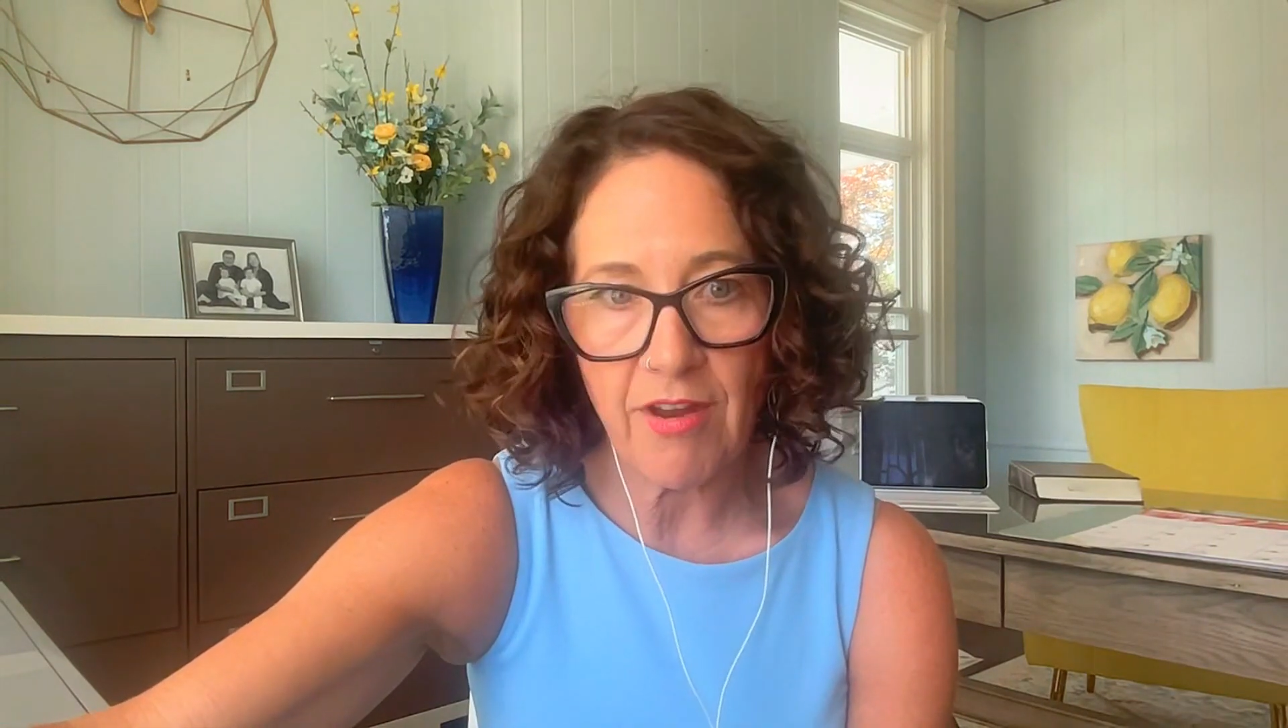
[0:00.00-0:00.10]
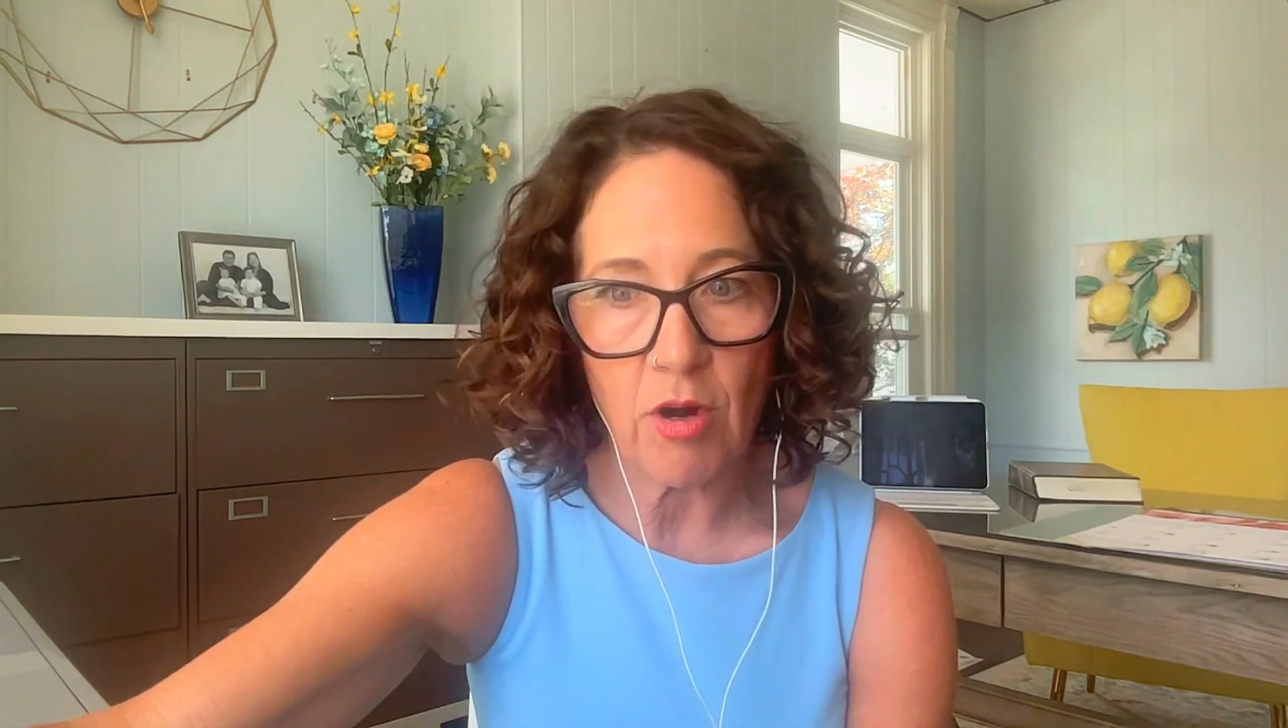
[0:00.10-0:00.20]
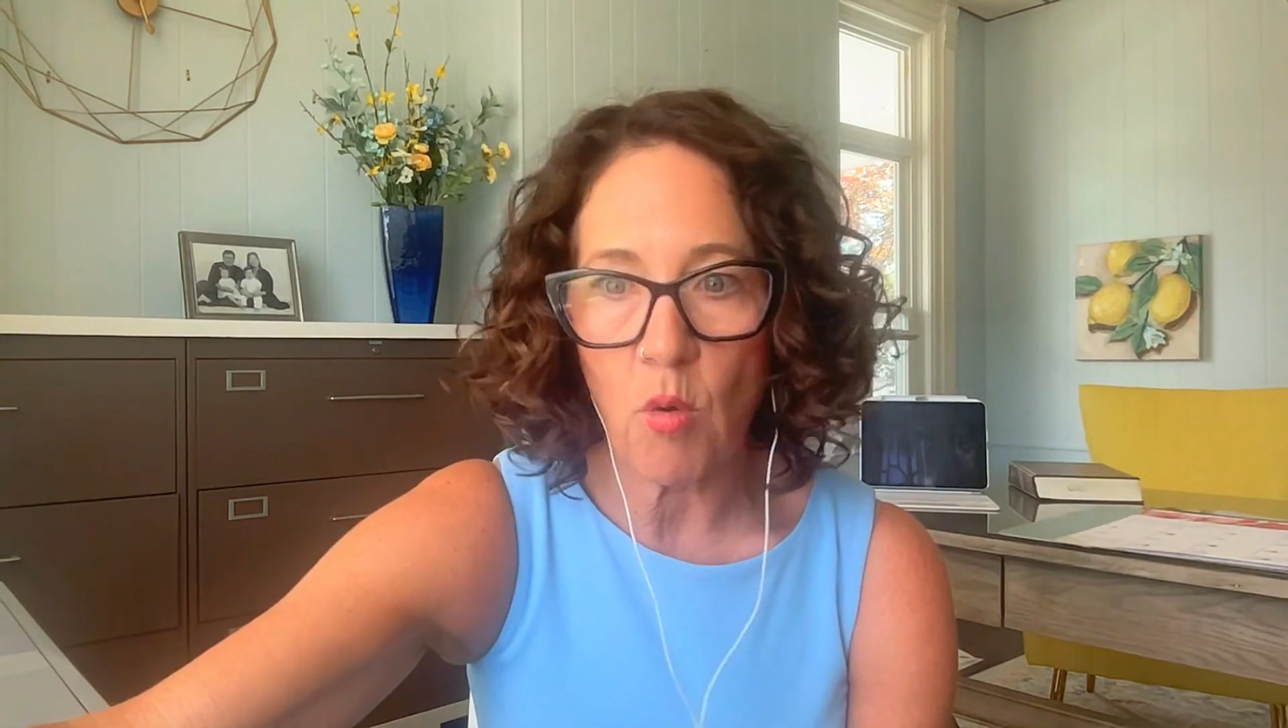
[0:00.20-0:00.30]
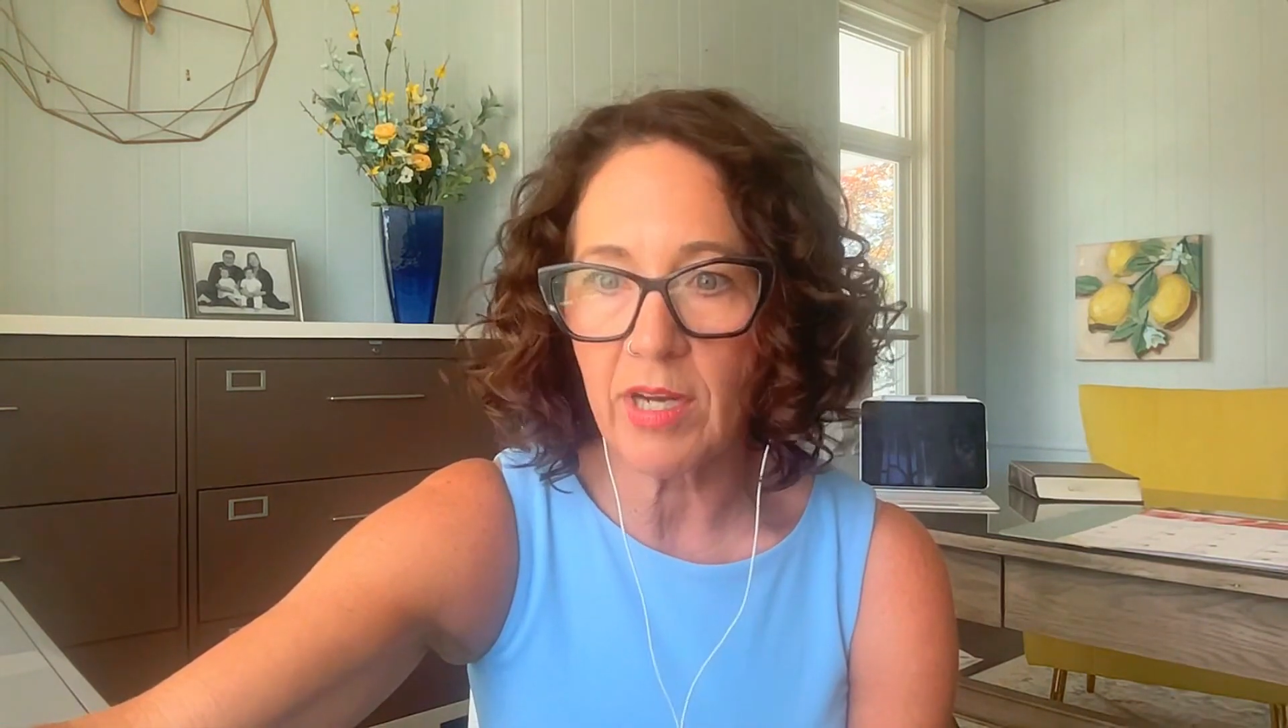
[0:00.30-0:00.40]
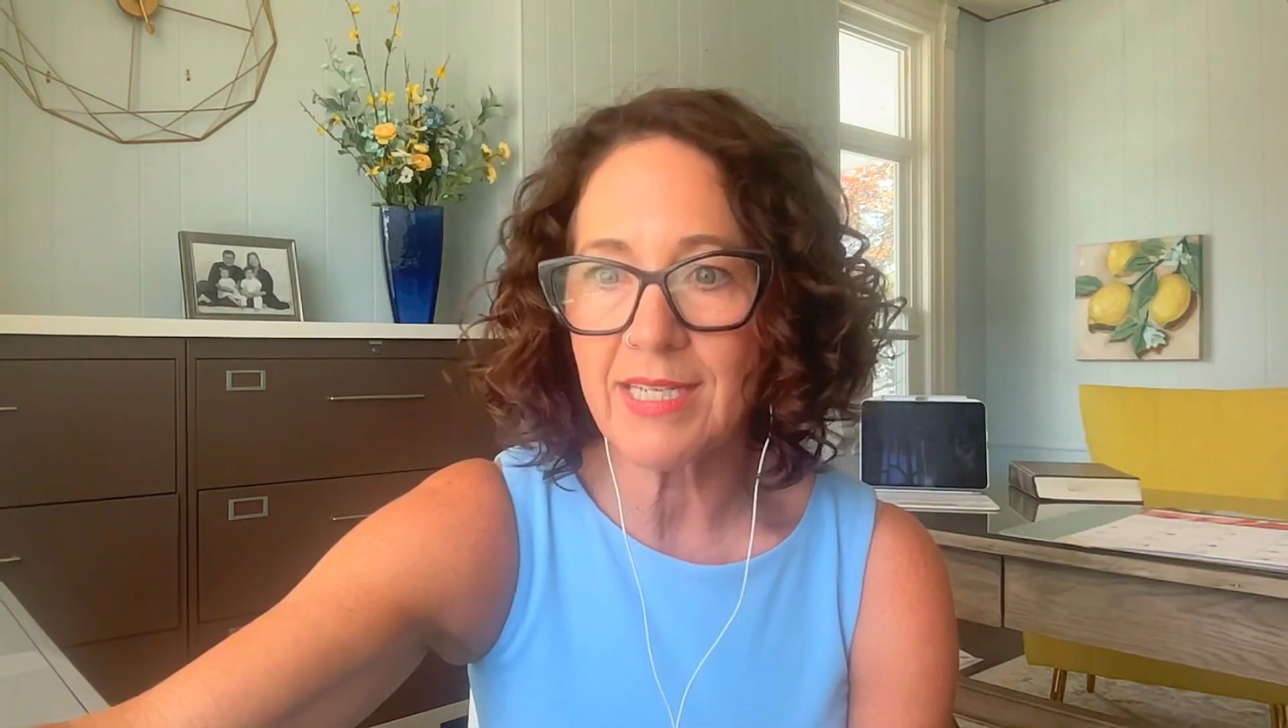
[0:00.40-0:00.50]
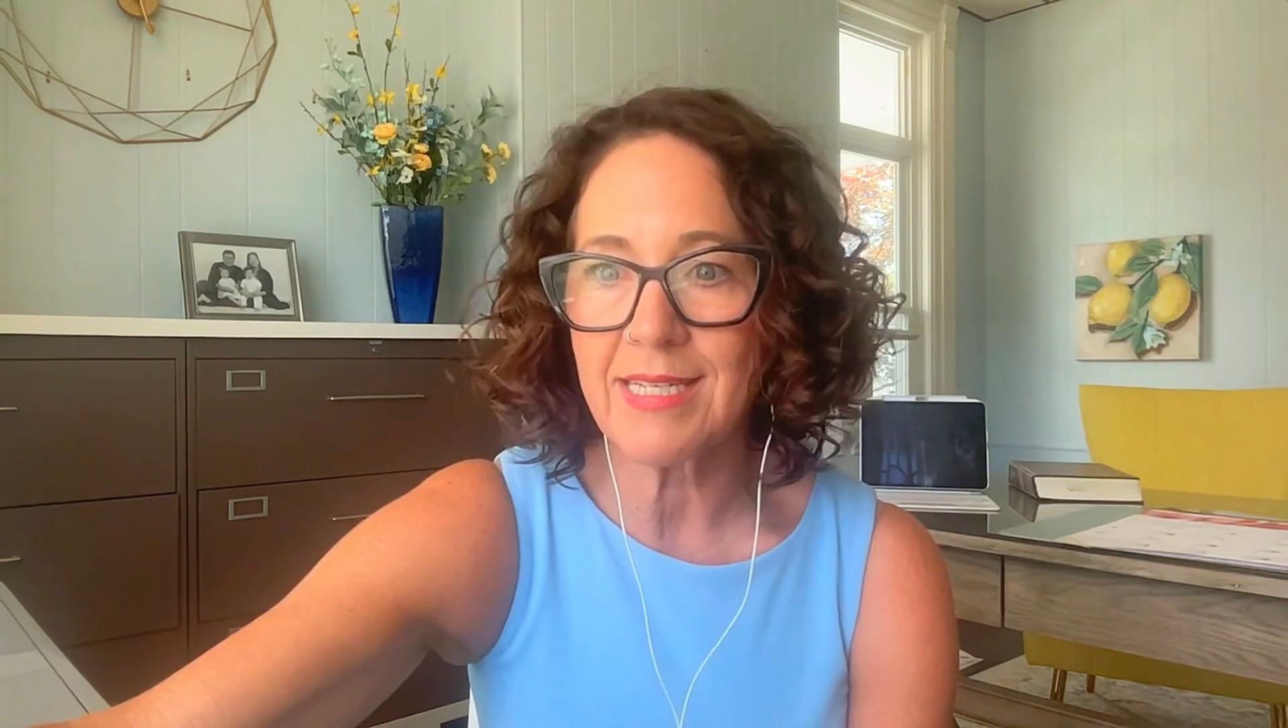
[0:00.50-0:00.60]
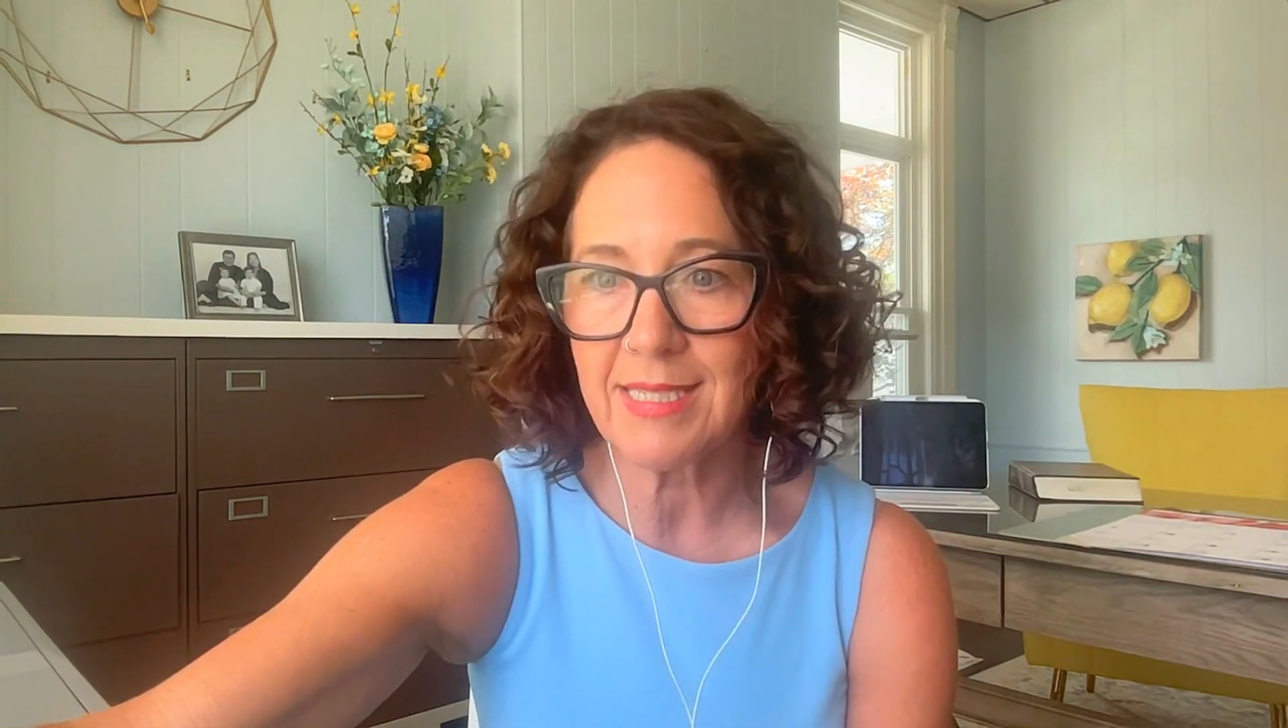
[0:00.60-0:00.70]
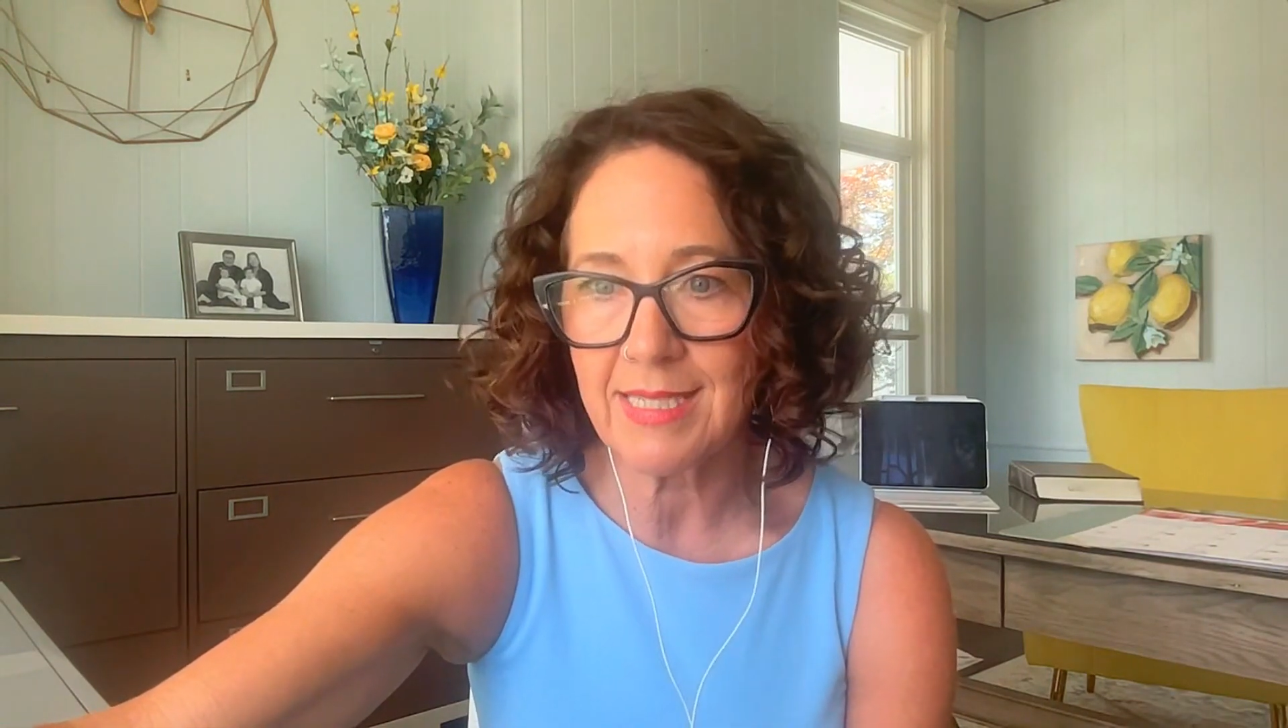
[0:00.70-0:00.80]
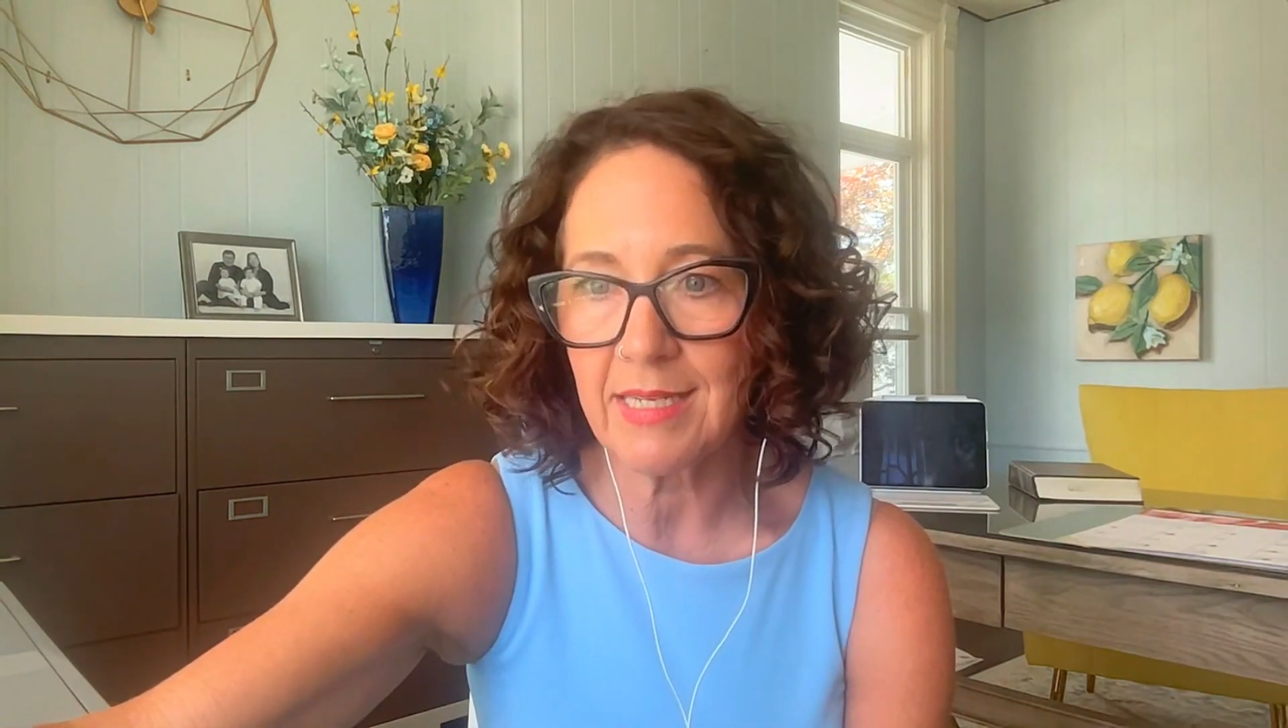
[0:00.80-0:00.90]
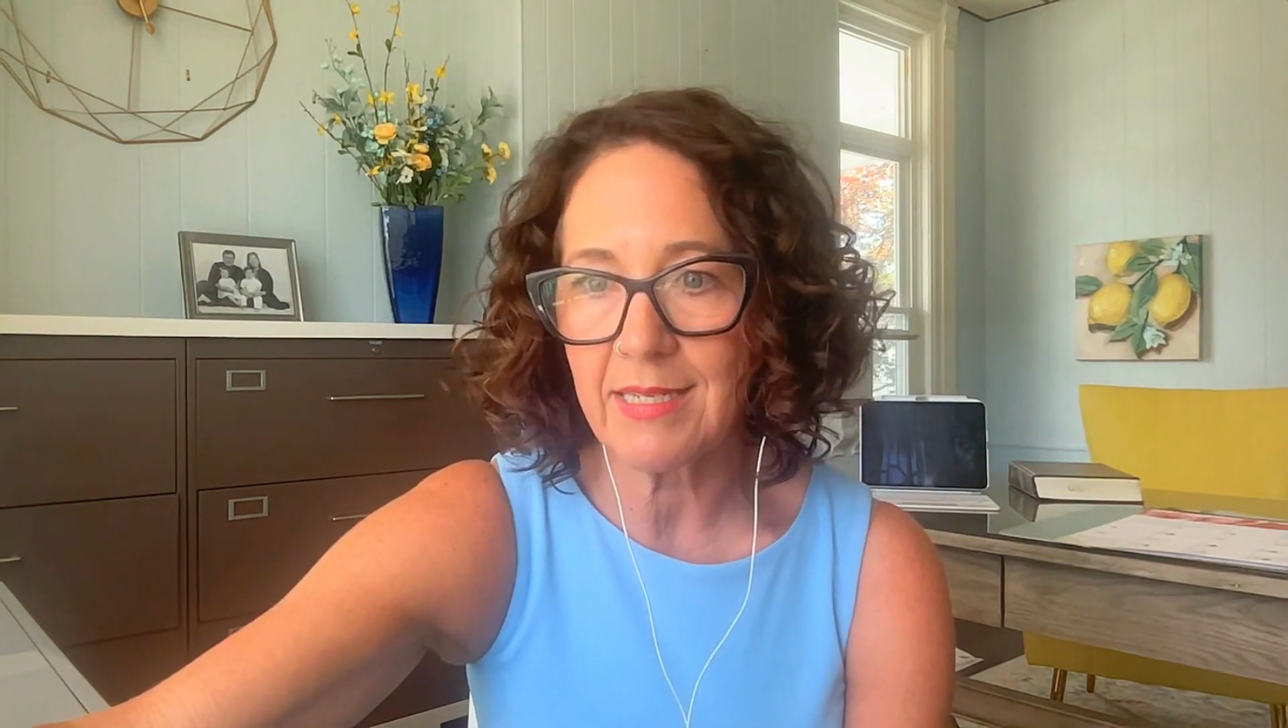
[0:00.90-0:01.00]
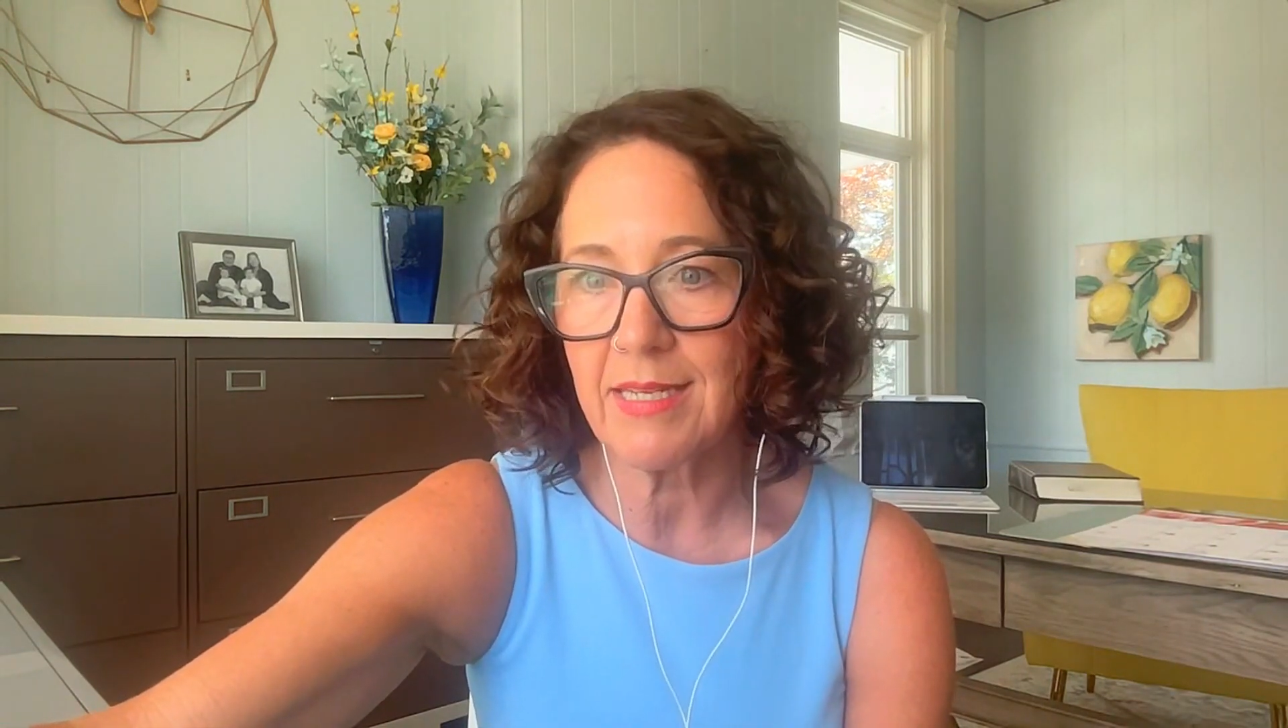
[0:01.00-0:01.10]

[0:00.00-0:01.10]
going to sit